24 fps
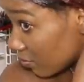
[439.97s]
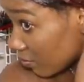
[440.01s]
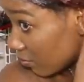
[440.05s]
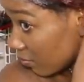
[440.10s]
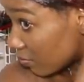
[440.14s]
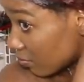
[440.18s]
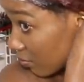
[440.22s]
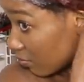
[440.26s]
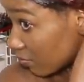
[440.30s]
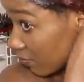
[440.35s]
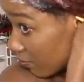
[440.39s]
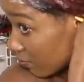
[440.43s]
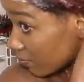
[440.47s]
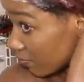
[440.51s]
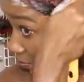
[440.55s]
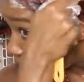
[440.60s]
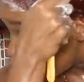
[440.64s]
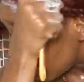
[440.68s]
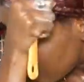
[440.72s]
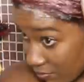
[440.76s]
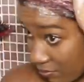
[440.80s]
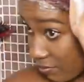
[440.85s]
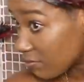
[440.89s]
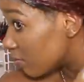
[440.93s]
Cause I
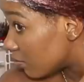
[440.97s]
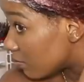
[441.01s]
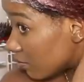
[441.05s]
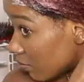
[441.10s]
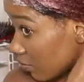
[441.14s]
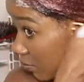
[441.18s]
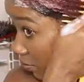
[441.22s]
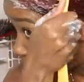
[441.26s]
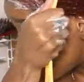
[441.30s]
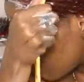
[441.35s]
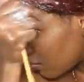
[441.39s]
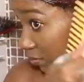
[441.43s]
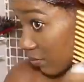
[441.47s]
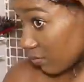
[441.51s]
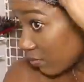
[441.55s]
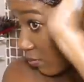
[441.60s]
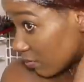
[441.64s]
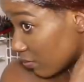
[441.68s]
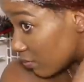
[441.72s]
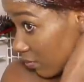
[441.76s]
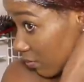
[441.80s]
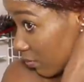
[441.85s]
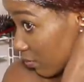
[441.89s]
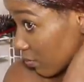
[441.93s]
feel as
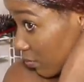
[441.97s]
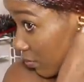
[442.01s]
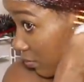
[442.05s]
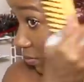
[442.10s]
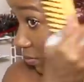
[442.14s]
though